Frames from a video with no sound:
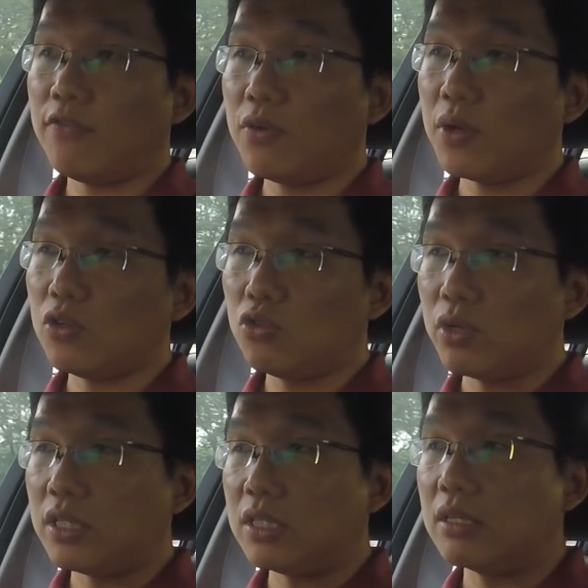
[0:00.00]
If you want to
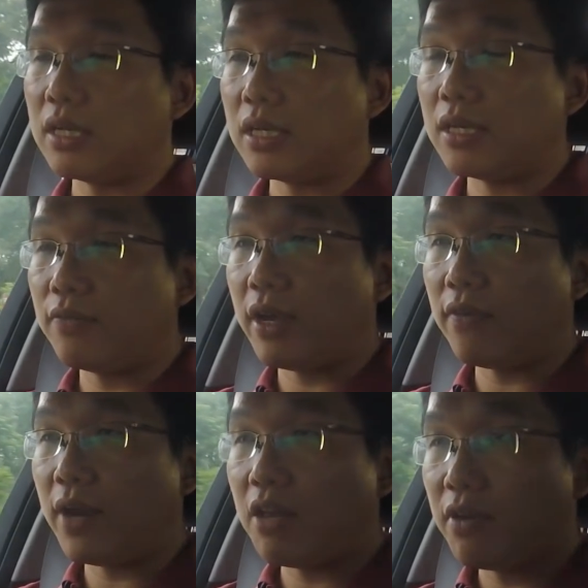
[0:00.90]
do
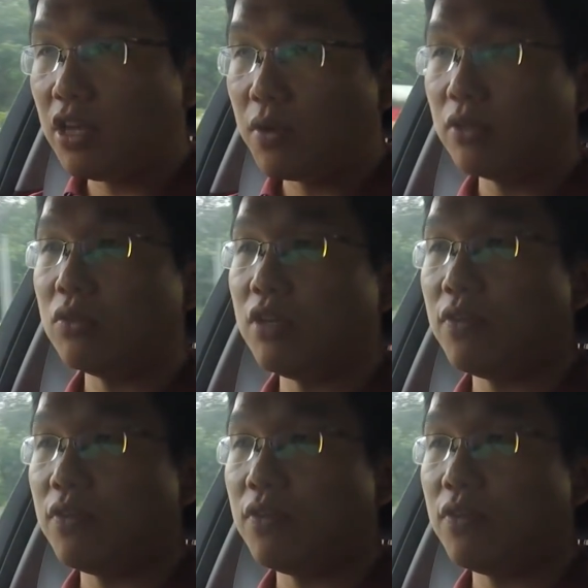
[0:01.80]
if you want